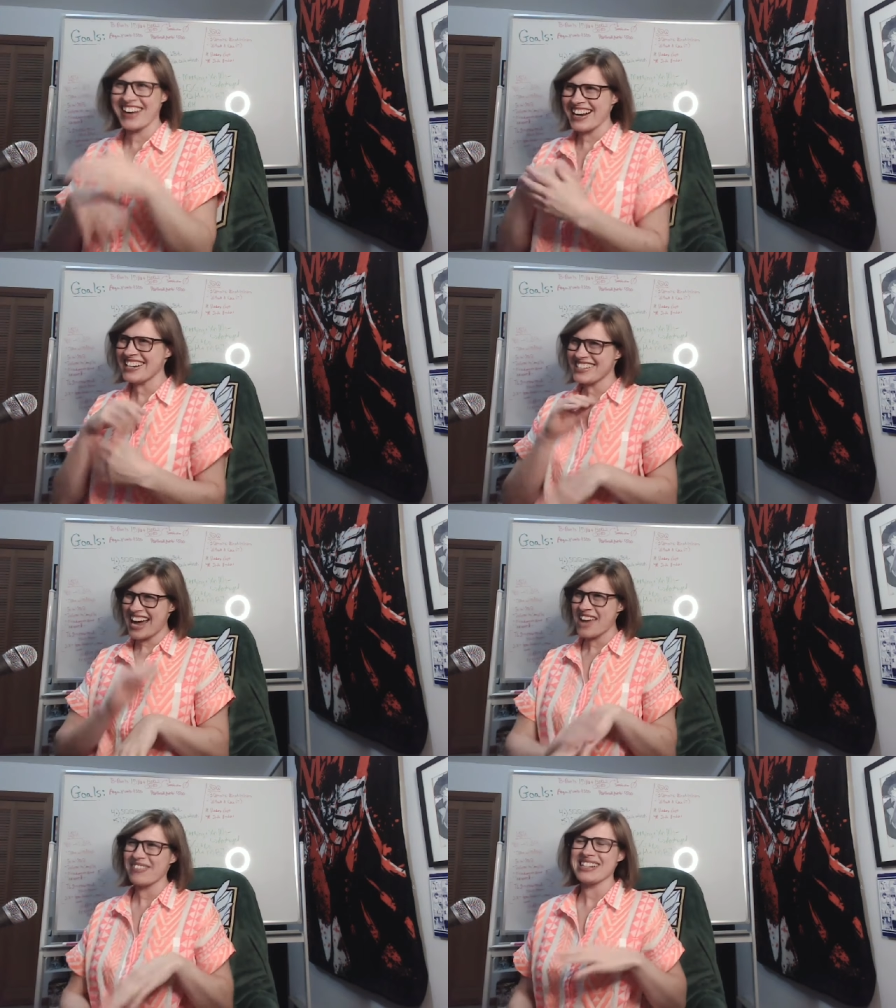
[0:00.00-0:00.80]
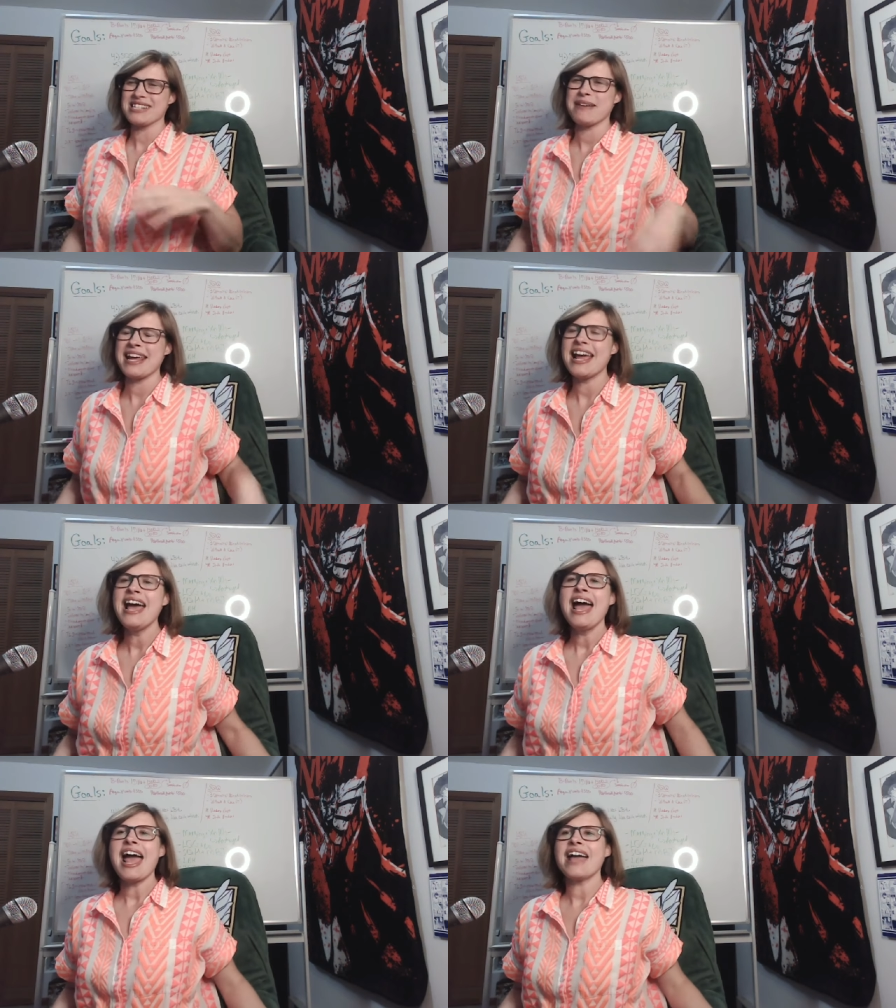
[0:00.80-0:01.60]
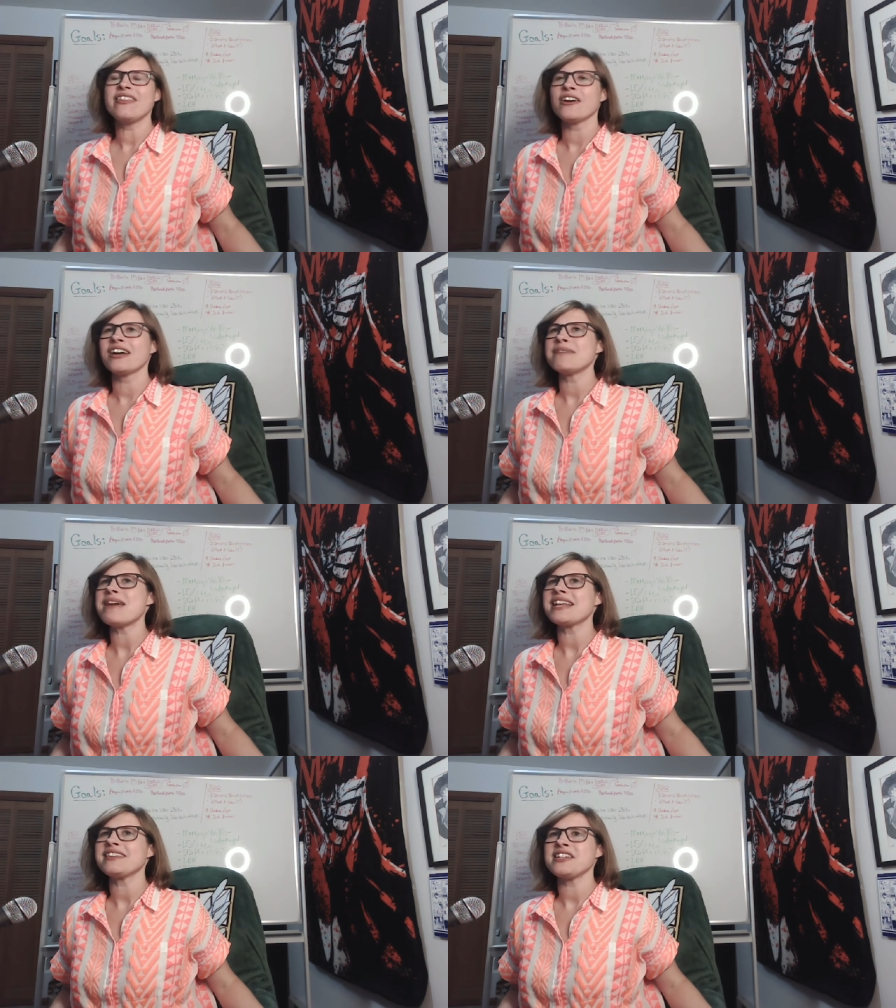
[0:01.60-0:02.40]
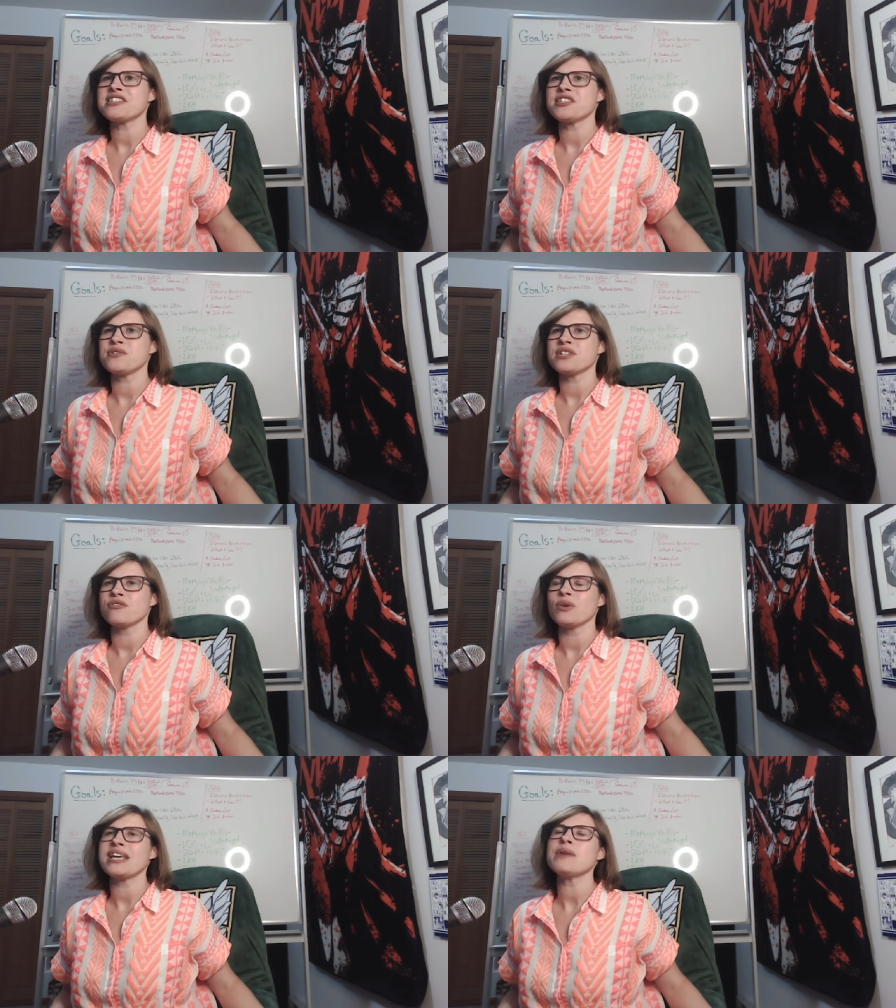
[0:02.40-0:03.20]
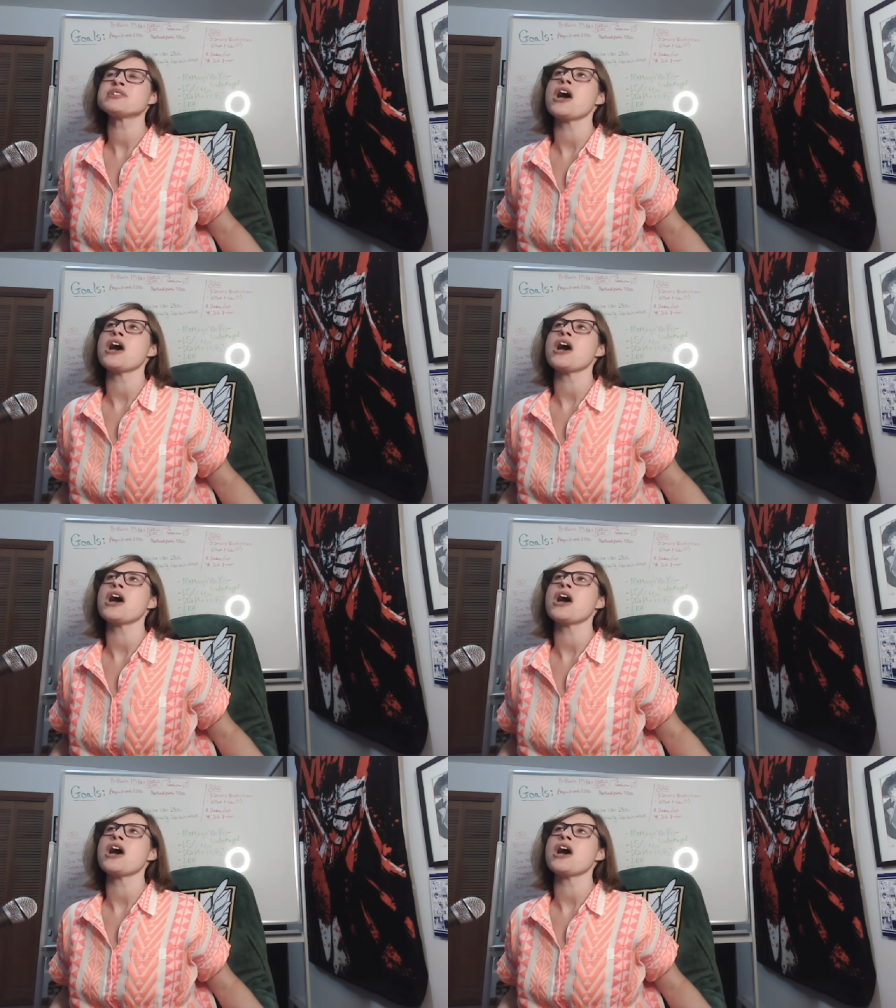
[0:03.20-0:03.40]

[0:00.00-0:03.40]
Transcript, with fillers: ready to dive into me. And they're gonna make the excuse of, well, he was